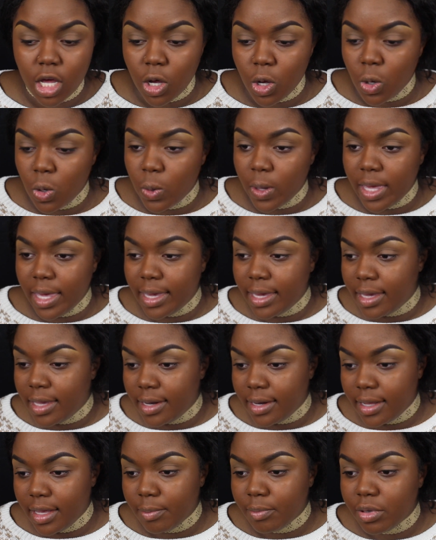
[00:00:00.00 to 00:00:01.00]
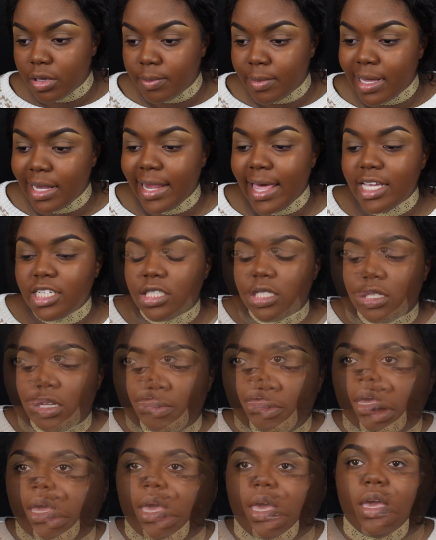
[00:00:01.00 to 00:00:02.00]
go in and put my lashes
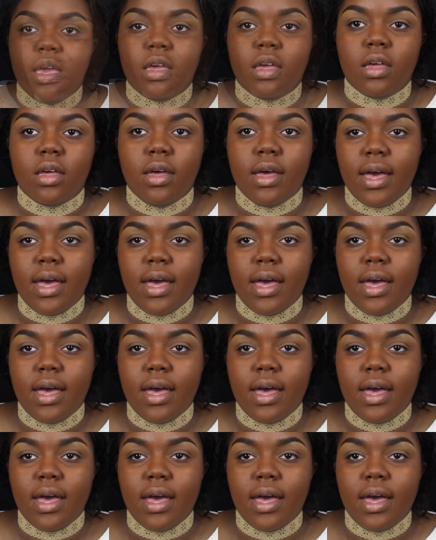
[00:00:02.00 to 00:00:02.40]
on. Okay.